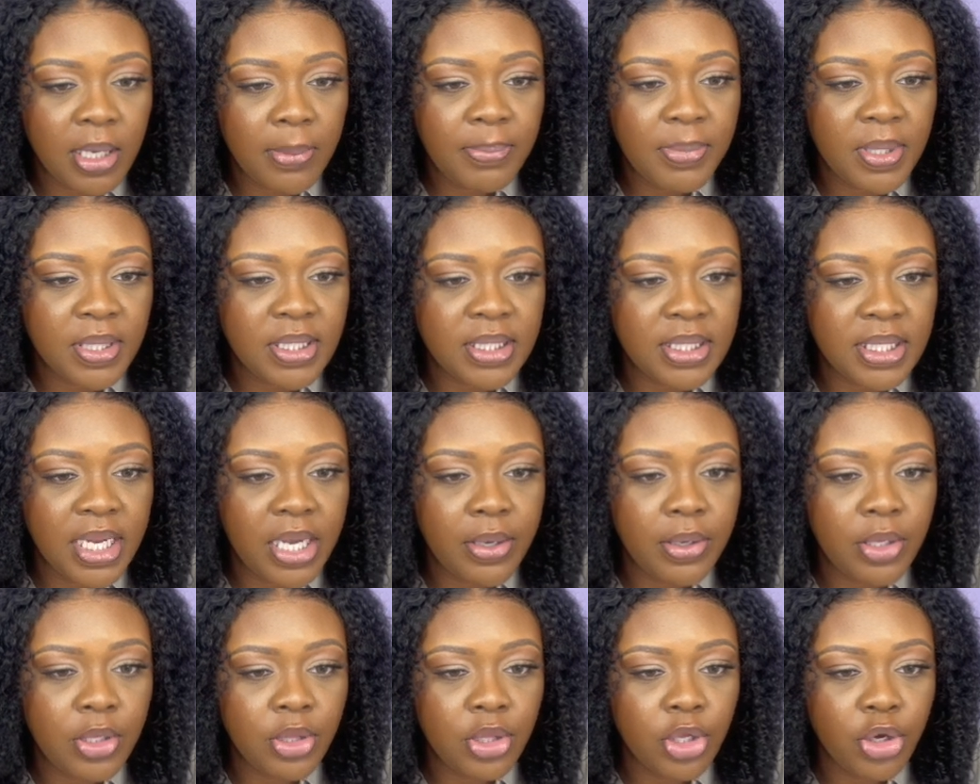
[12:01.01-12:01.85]
up. It's
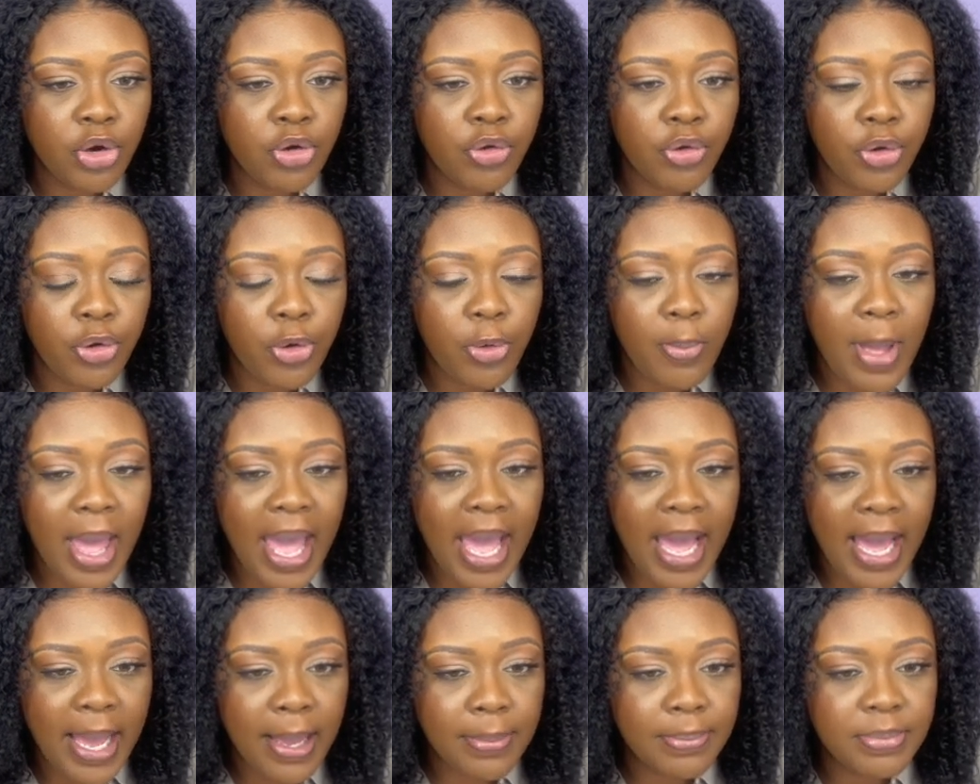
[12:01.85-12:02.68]
now in the Chrome
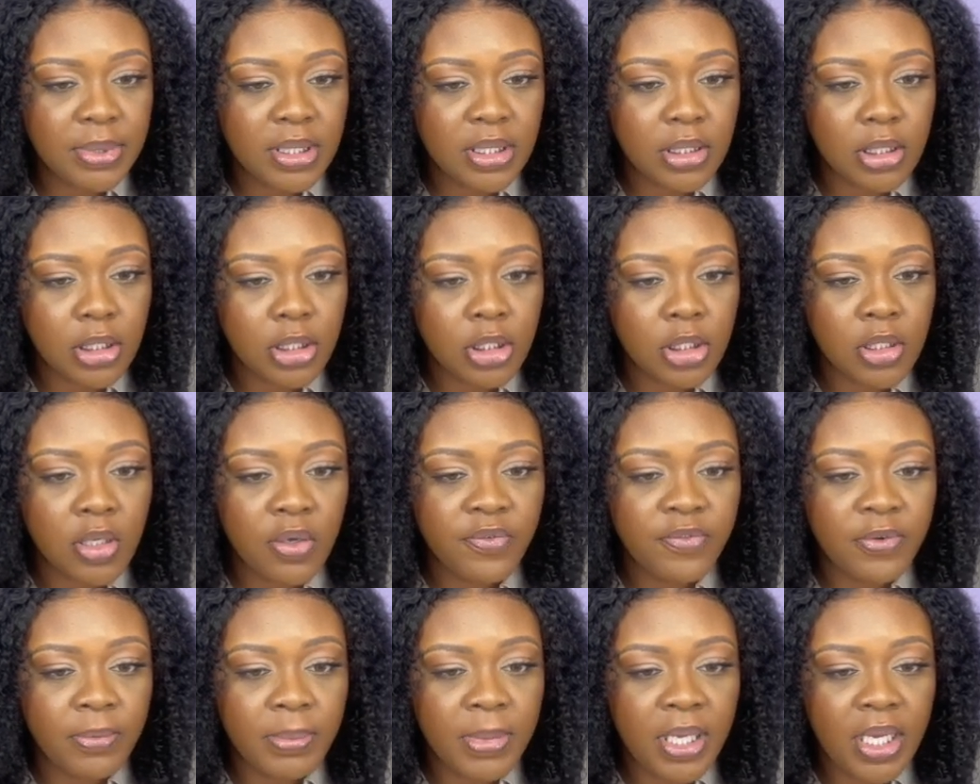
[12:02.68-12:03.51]
apps. So
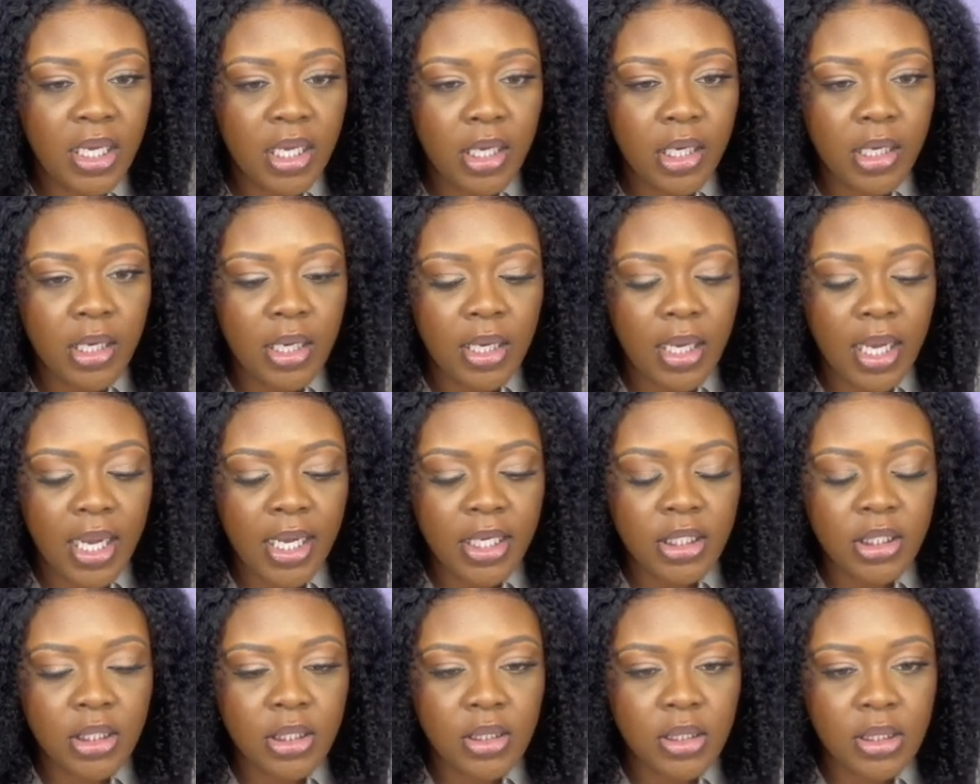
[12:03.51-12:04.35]
from here,
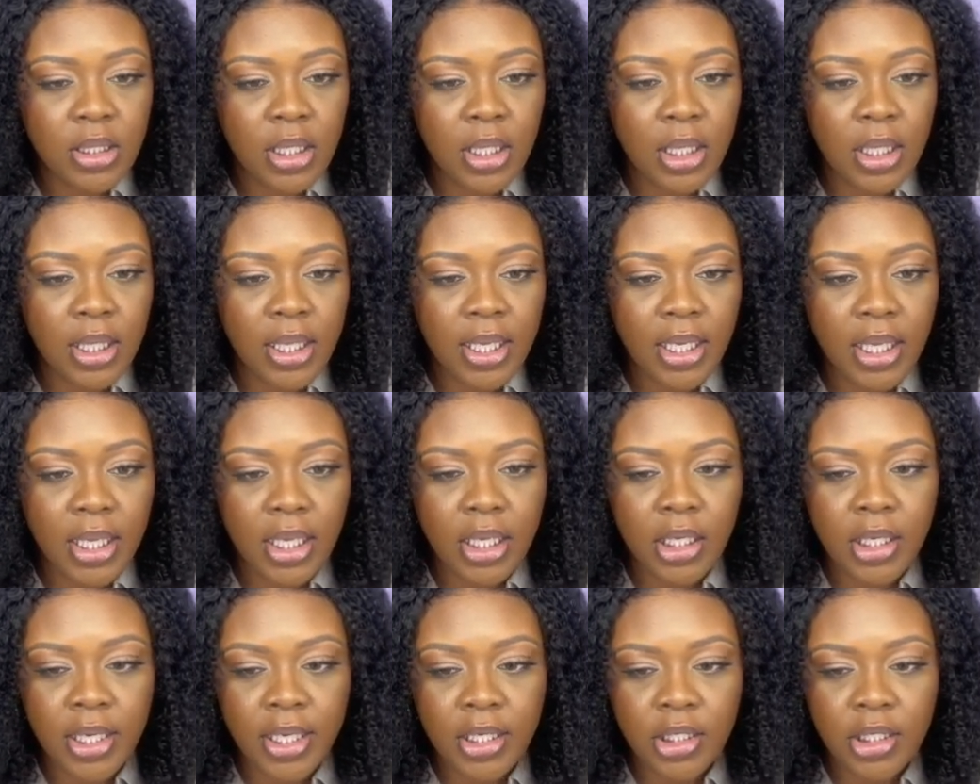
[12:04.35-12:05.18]
I just click
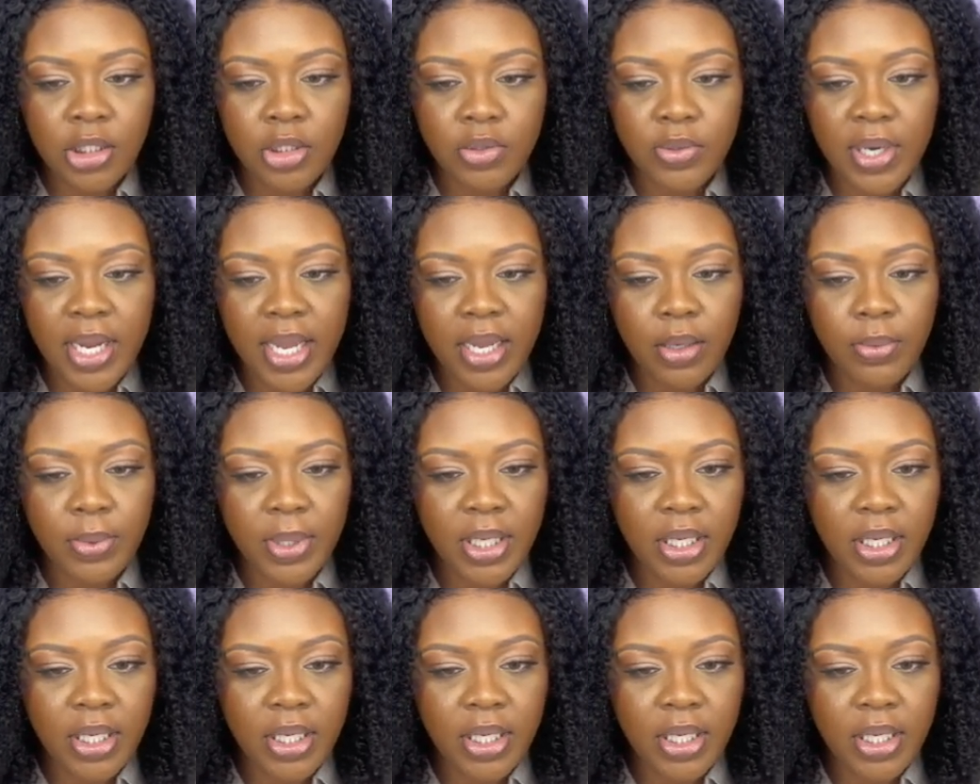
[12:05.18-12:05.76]
and I drag.